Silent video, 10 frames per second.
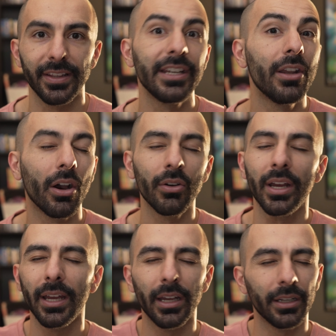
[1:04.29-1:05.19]
They know,
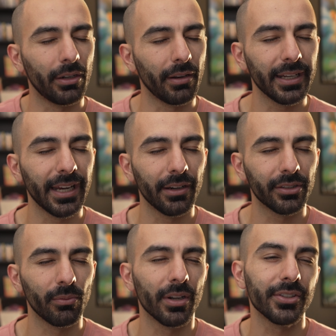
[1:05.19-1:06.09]
all right, character
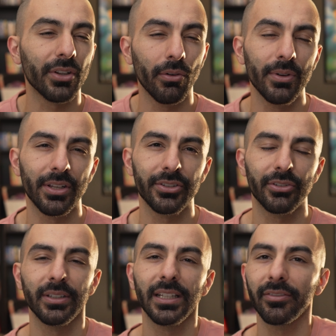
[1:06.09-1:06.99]
1 is always on
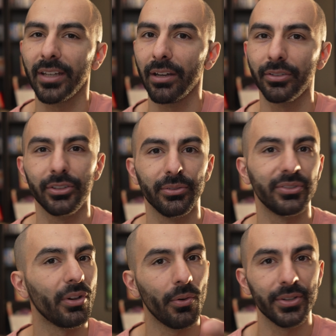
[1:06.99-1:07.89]
screen left, character 2 is
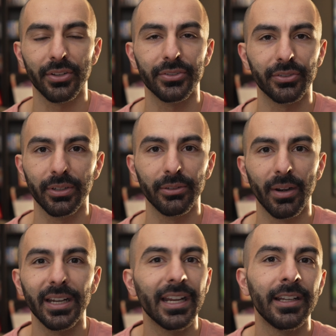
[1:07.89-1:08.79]
always on screen
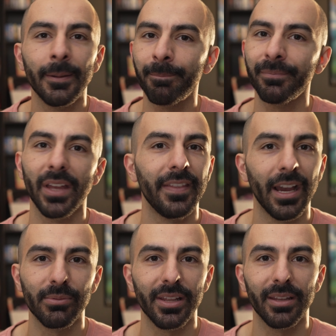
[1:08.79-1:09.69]
right, and
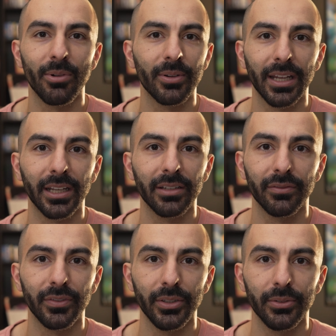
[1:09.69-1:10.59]
that way they won't get
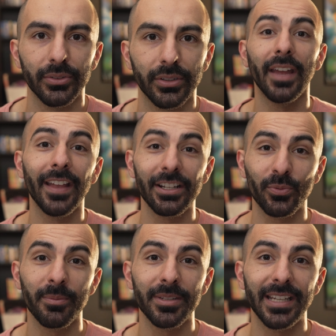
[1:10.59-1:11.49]
confused. And that's
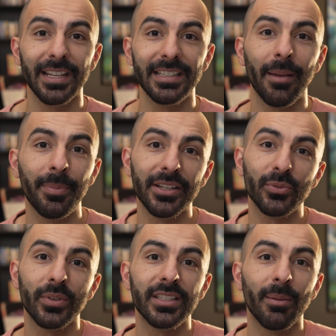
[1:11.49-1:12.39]
when mistakes happen, is
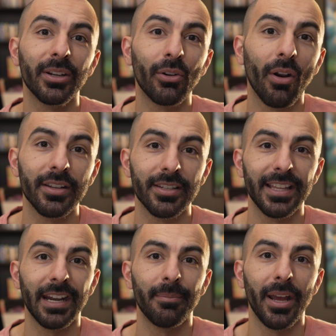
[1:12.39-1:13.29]
when someone crosses
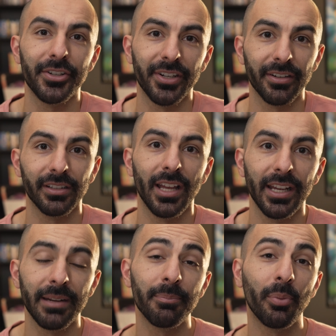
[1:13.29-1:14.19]
that imaginary
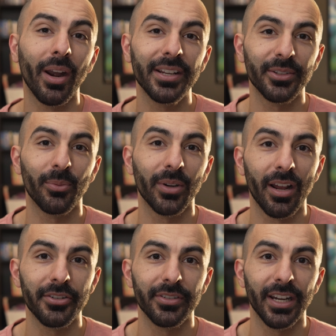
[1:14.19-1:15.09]
line and breaks the
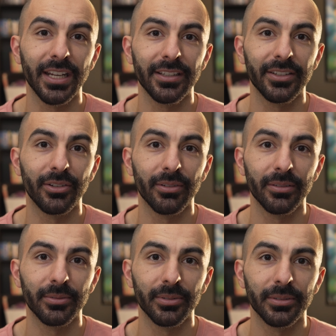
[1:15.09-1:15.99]
180-degree
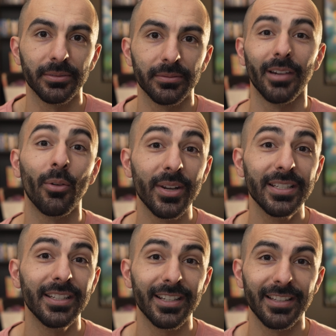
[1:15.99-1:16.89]
rule. A
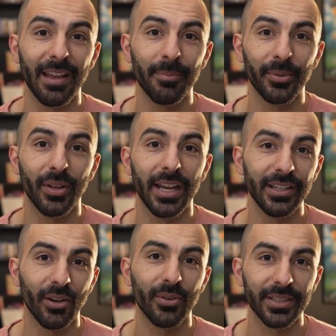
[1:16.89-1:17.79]
recent example I
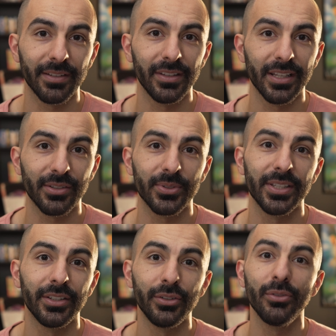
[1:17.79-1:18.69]
noticed of this was in
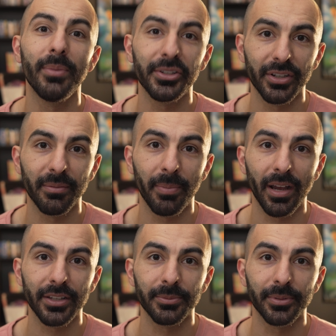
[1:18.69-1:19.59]
the new Mission
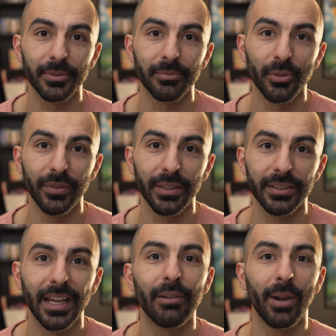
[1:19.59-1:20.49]
Impossible movie,
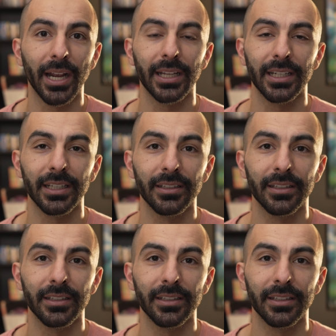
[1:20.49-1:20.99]
Dead Reckoning.